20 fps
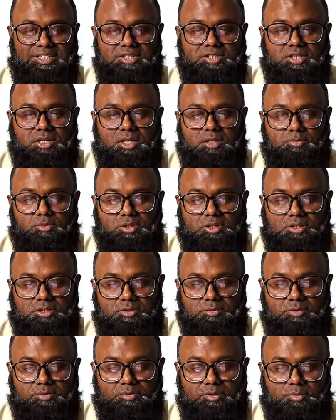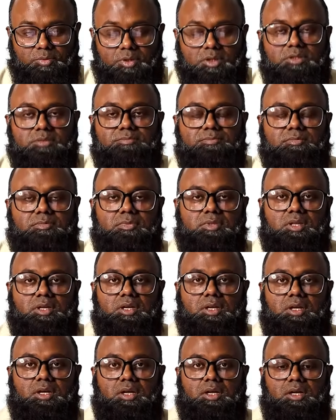Assalamu alaikum everyone.
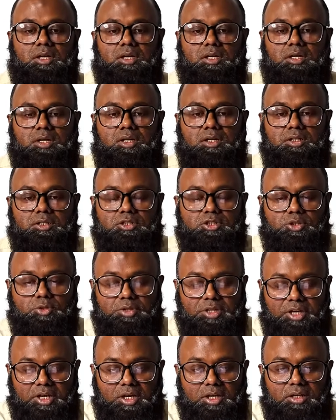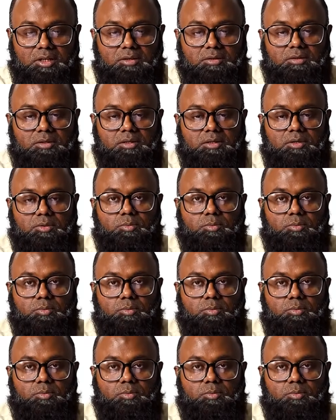Today